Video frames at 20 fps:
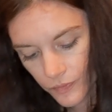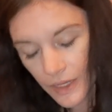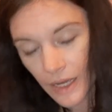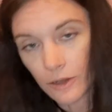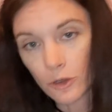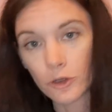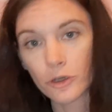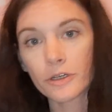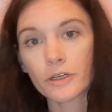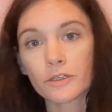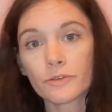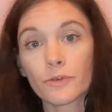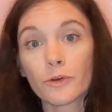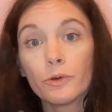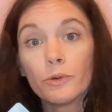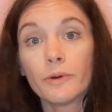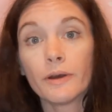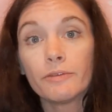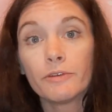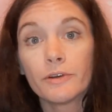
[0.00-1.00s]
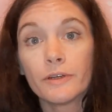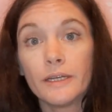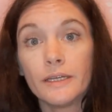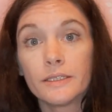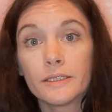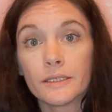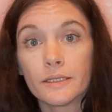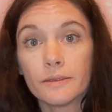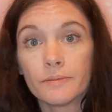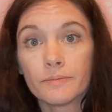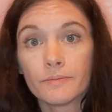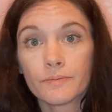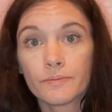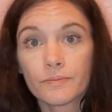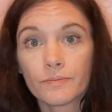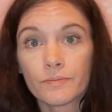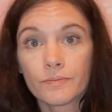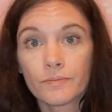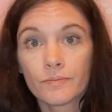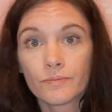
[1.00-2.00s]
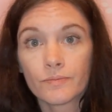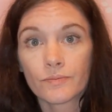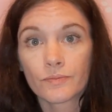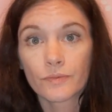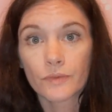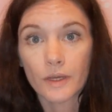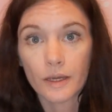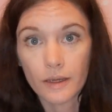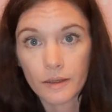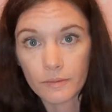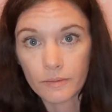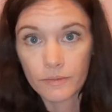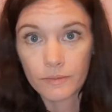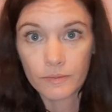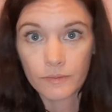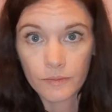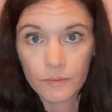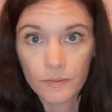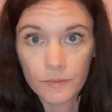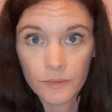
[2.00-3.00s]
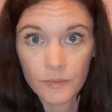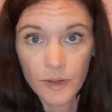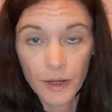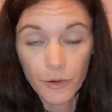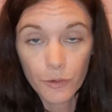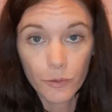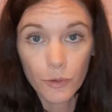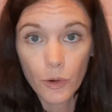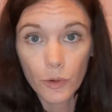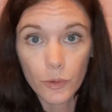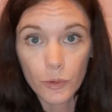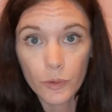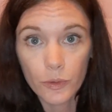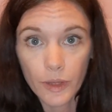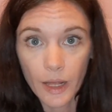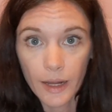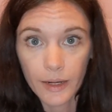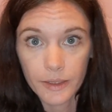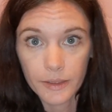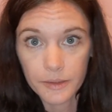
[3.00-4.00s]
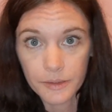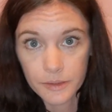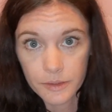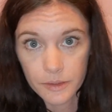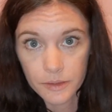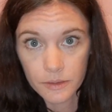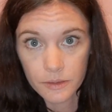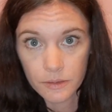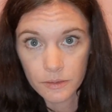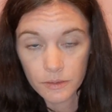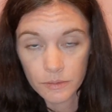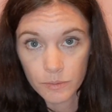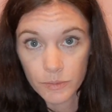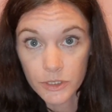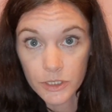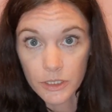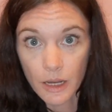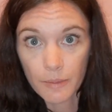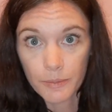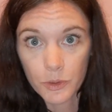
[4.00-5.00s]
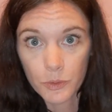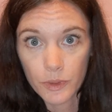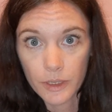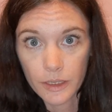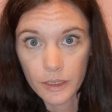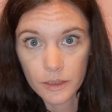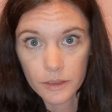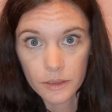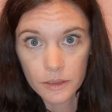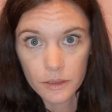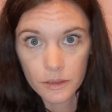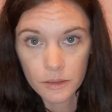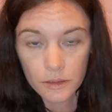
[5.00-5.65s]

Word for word: That look is for whoever needs it. Okay, I don't know who that is, but stop doing it.